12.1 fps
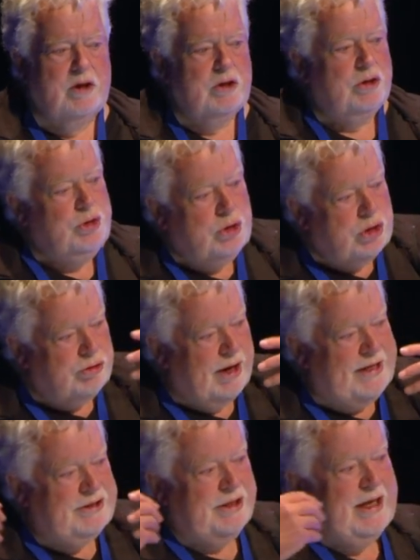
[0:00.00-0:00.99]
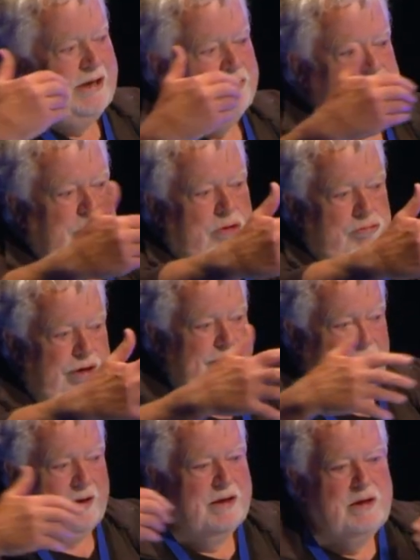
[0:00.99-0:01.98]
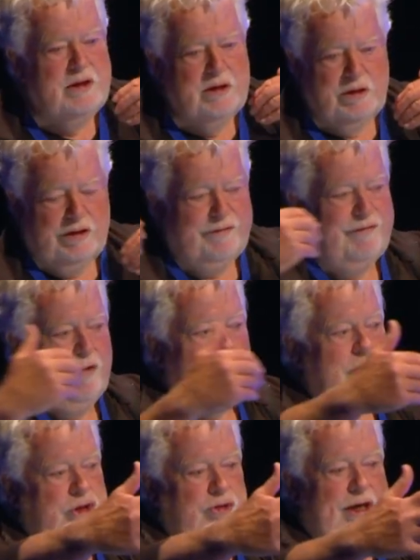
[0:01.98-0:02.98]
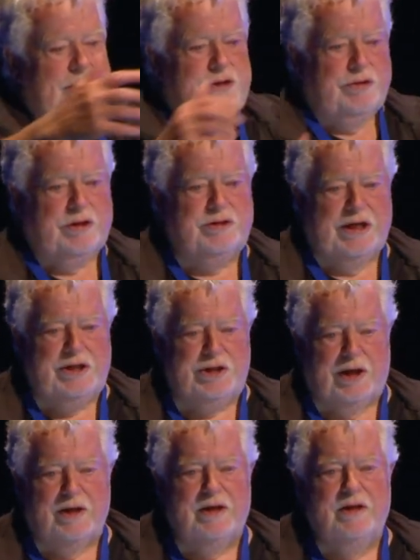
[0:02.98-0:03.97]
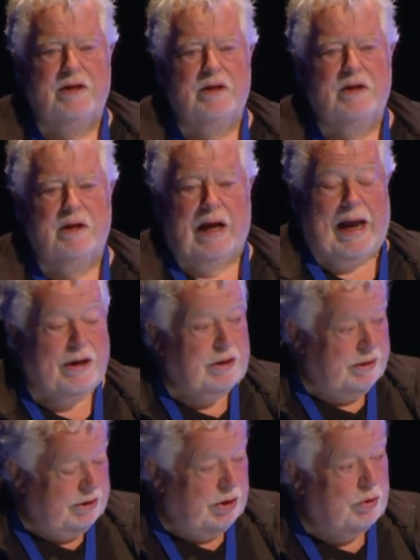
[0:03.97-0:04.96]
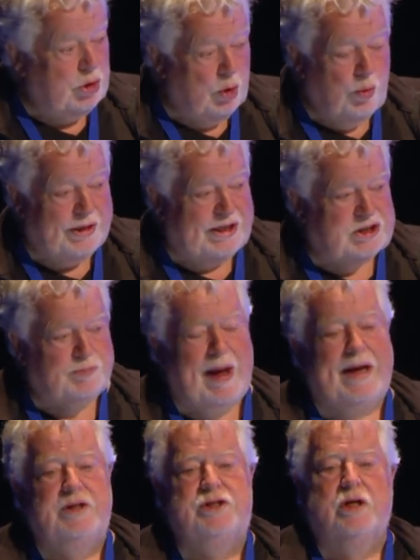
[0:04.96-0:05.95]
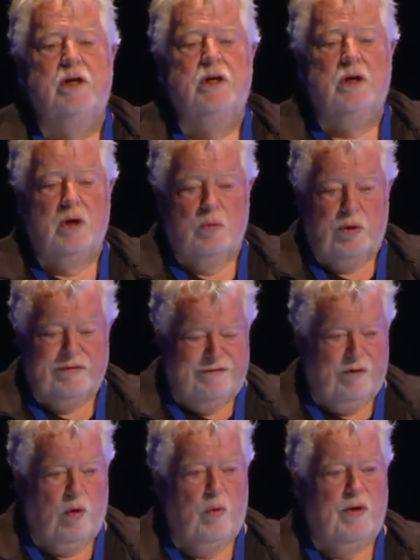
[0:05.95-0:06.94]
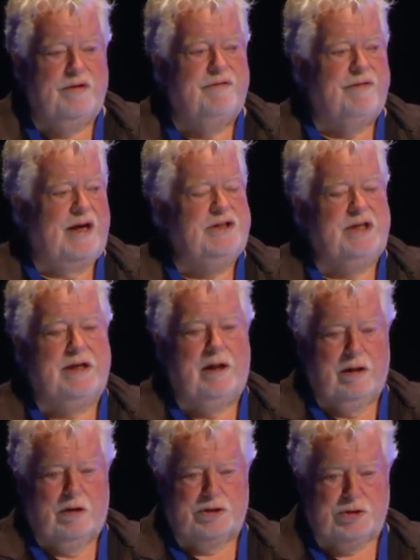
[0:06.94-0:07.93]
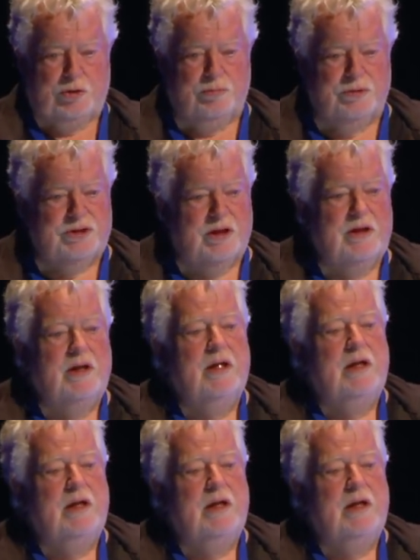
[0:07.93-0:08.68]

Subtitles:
because you create an aerosol river that flows straight to the teacher. And you know, you would expect, with forward-facing classrooms,